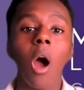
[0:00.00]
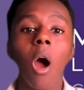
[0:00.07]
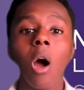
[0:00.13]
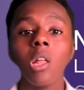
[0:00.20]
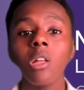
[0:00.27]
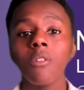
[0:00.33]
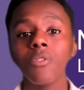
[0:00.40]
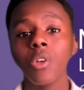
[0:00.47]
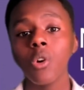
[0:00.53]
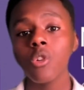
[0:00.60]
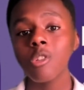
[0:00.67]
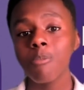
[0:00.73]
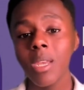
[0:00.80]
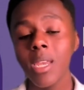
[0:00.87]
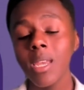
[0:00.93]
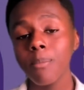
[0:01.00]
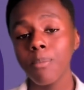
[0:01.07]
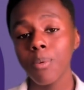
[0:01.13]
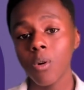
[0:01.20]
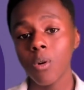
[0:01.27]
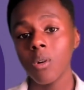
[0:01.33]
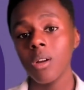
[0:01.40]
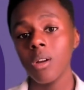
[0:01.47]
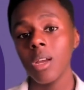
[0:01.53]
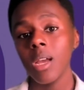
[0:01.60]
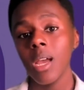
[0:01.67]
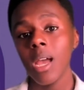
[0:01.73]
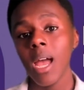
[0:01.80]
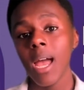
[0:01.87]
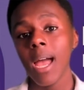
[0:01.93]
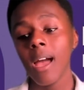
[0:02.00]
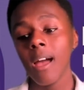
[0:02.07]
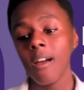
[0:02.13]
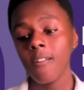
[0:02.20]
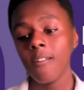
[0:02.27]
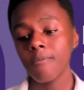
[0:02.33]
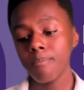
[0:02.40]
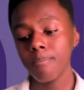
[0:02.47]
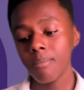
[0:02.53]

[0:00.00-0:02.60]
All of those people have